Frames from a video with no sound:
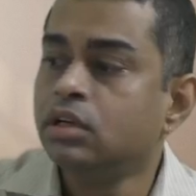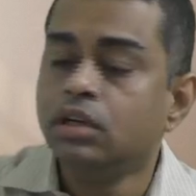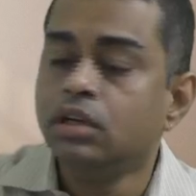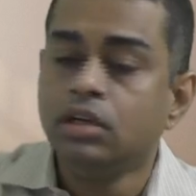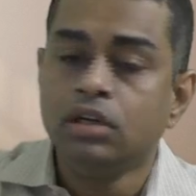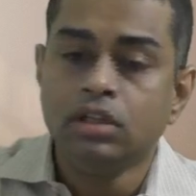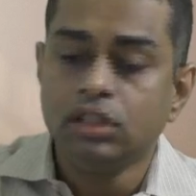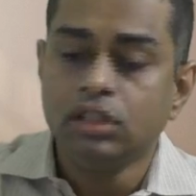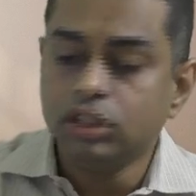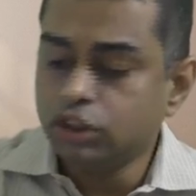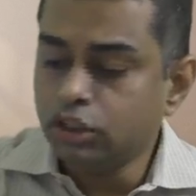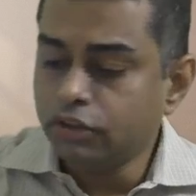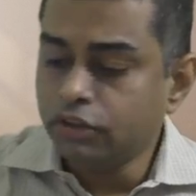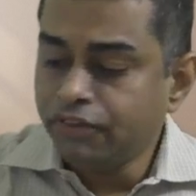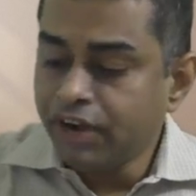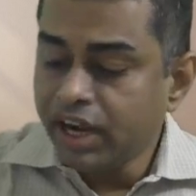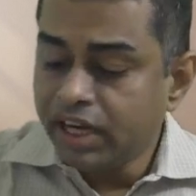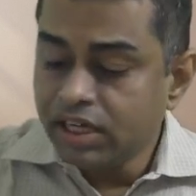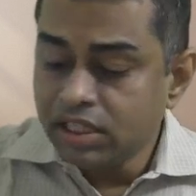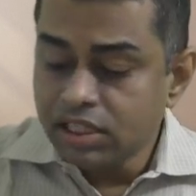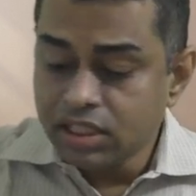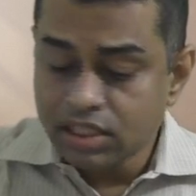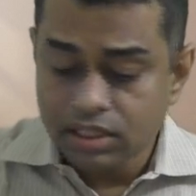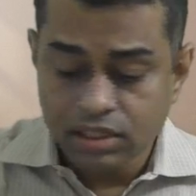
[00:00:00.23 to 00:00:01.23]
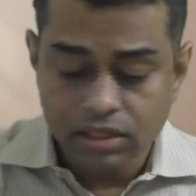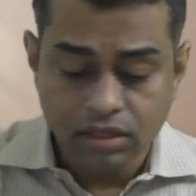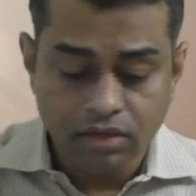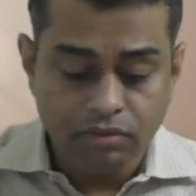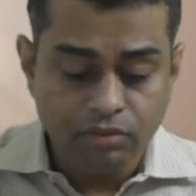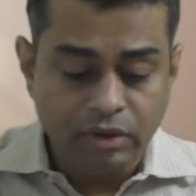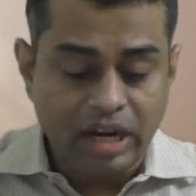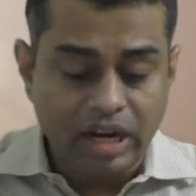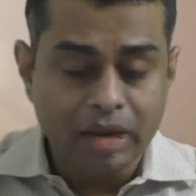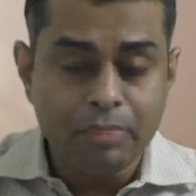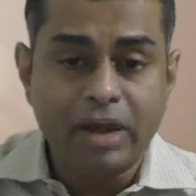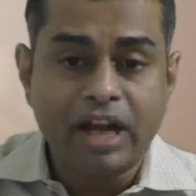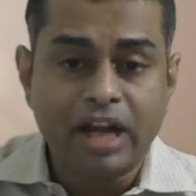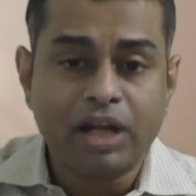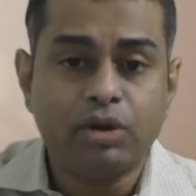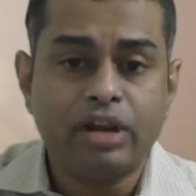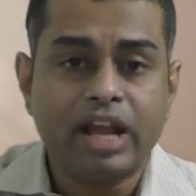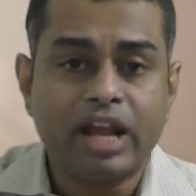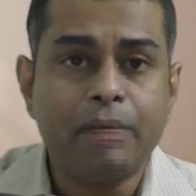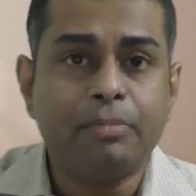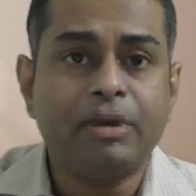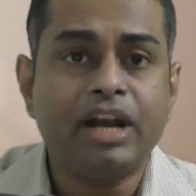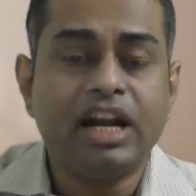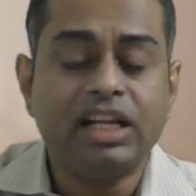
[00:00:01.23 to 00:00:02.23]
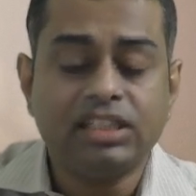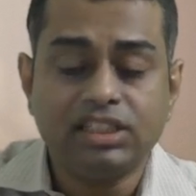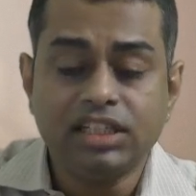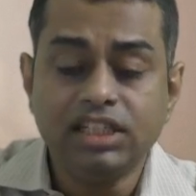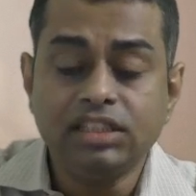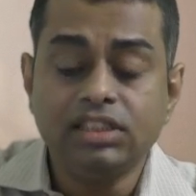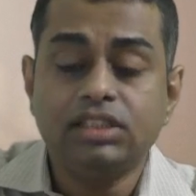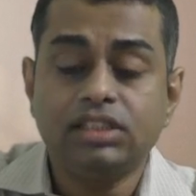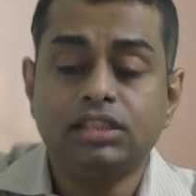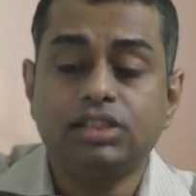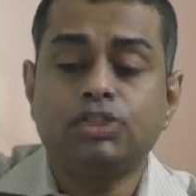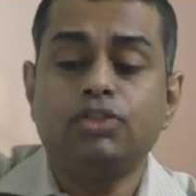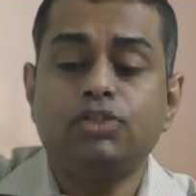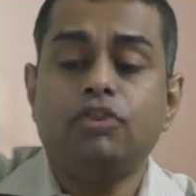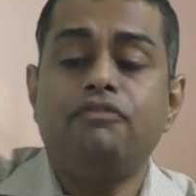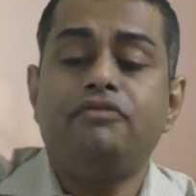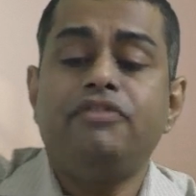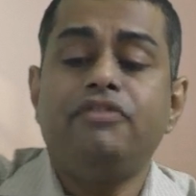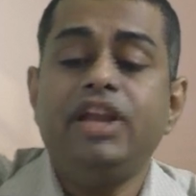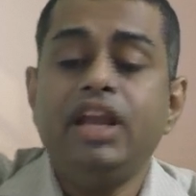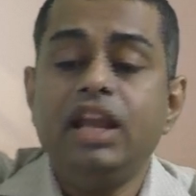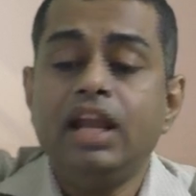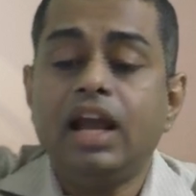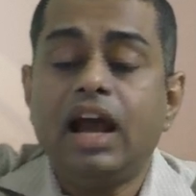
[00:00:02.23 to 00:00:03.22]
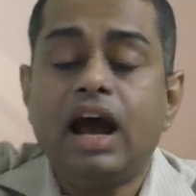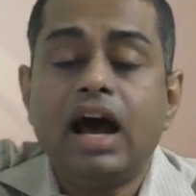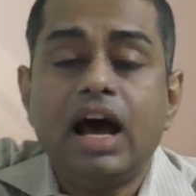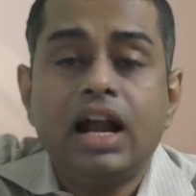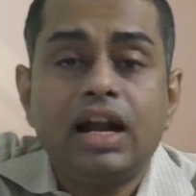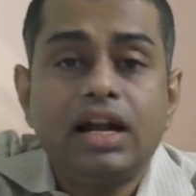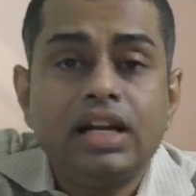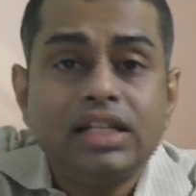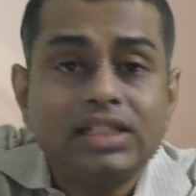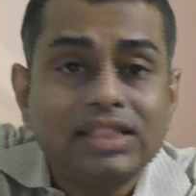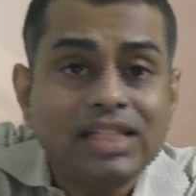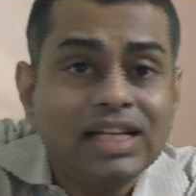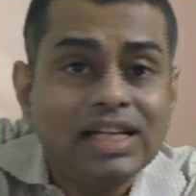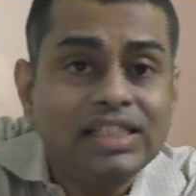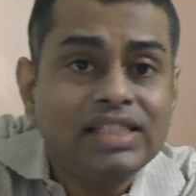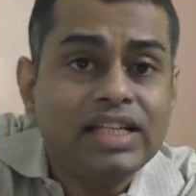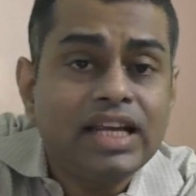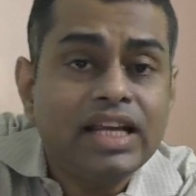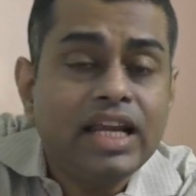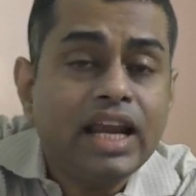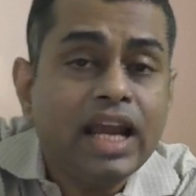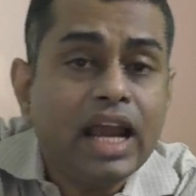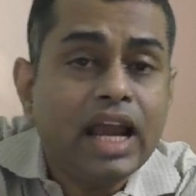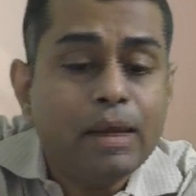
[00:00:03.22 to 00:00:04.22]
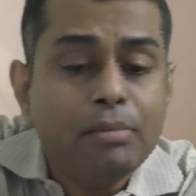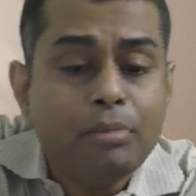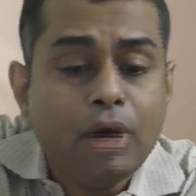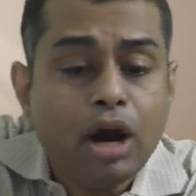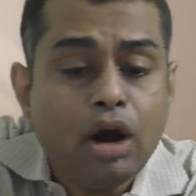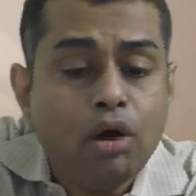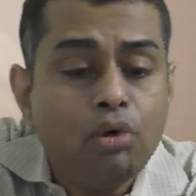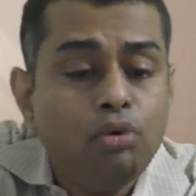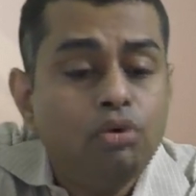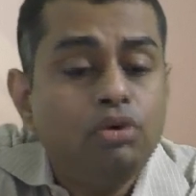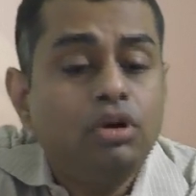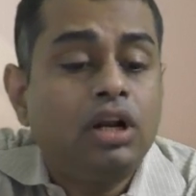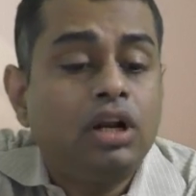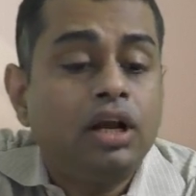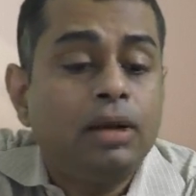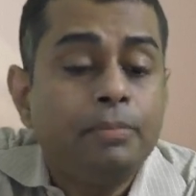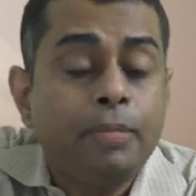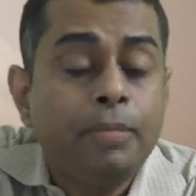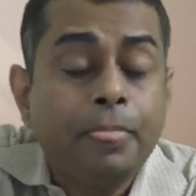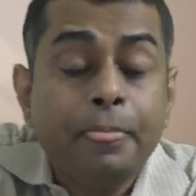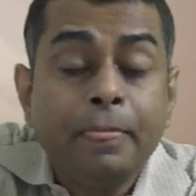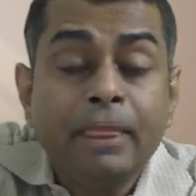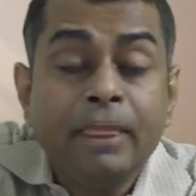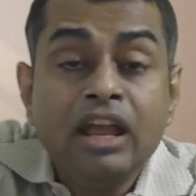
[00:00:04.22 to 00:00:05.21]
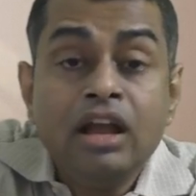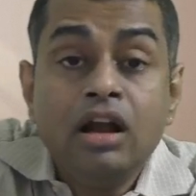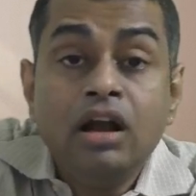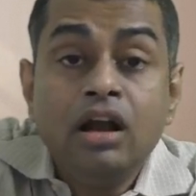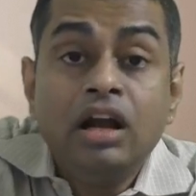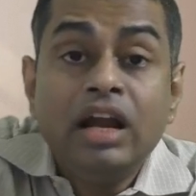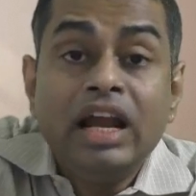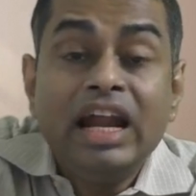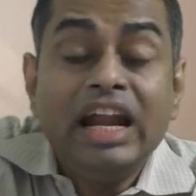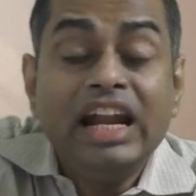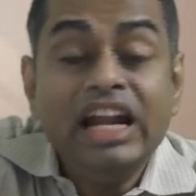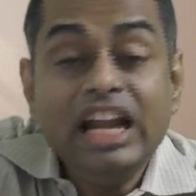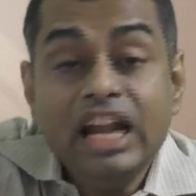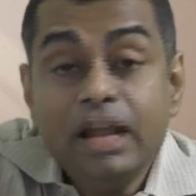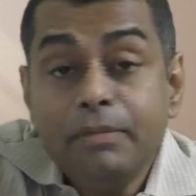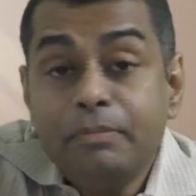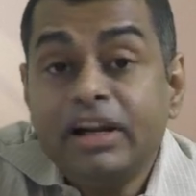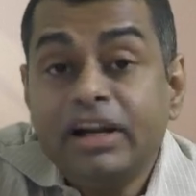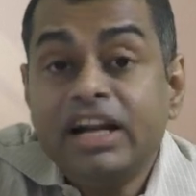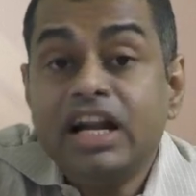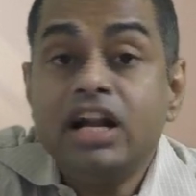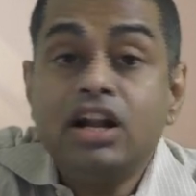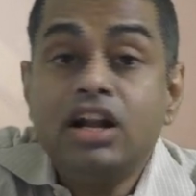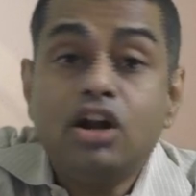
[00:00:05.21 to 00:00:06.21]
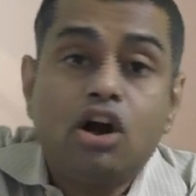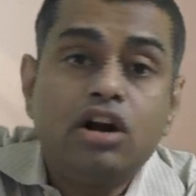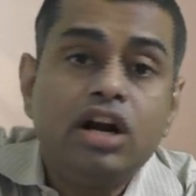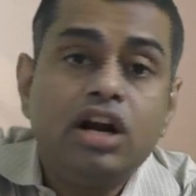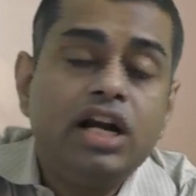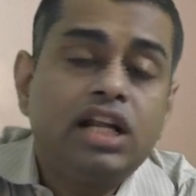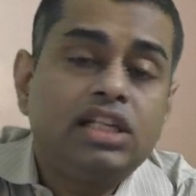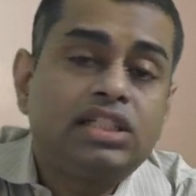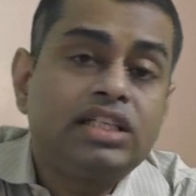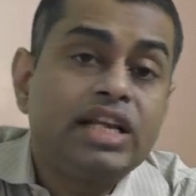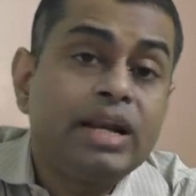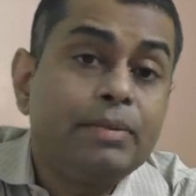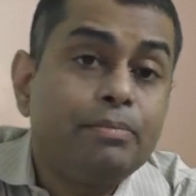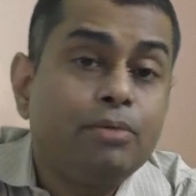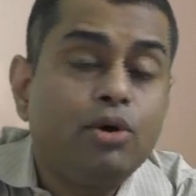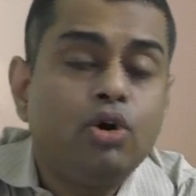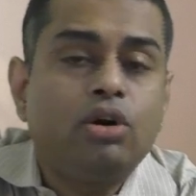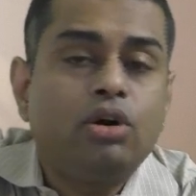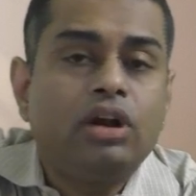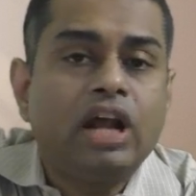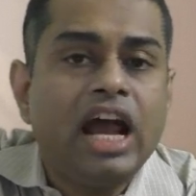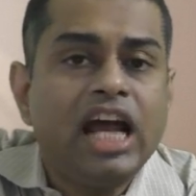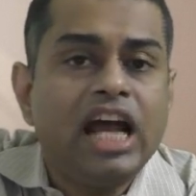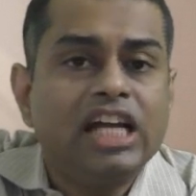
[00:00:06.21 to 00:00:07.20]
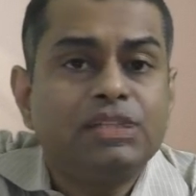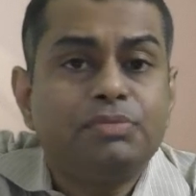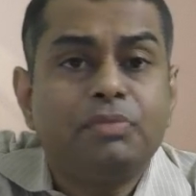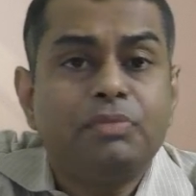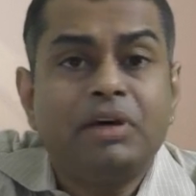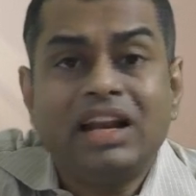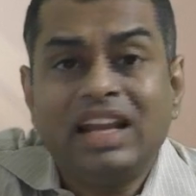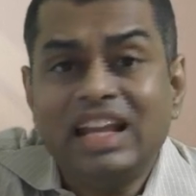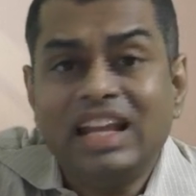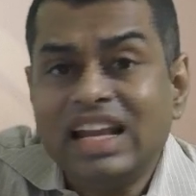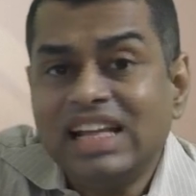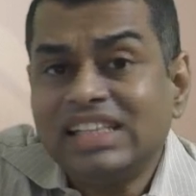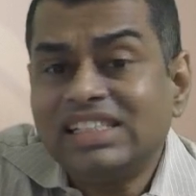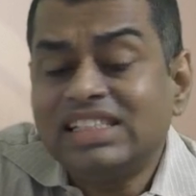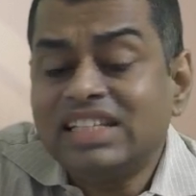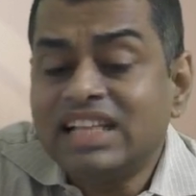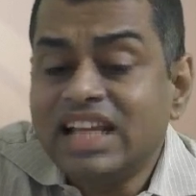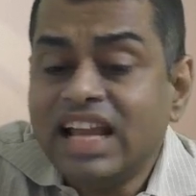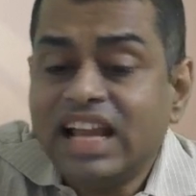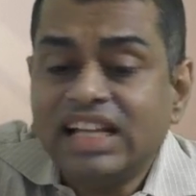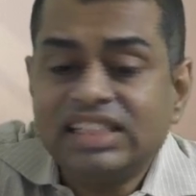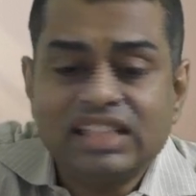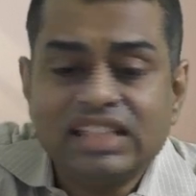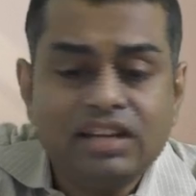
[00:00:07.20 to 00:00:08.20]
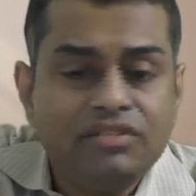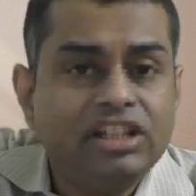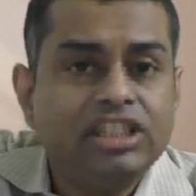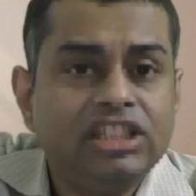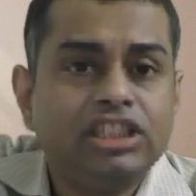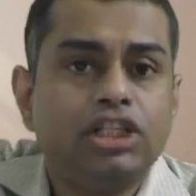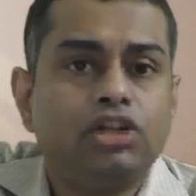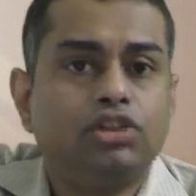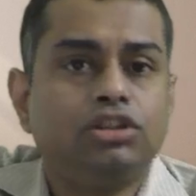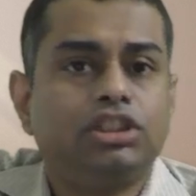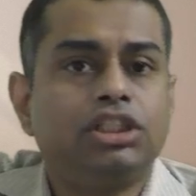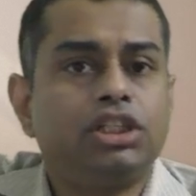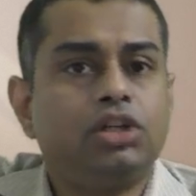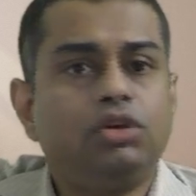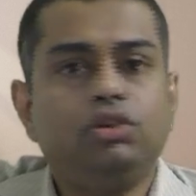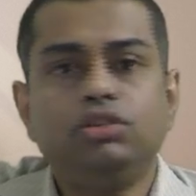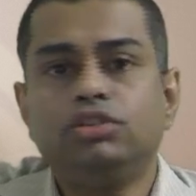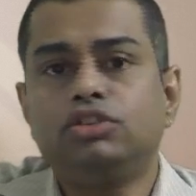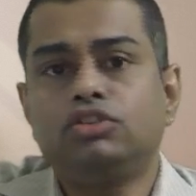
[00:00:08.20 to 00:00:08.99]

So friends, welcome back to CAP classes. So we are discussing about independent auditors report as per SA 700.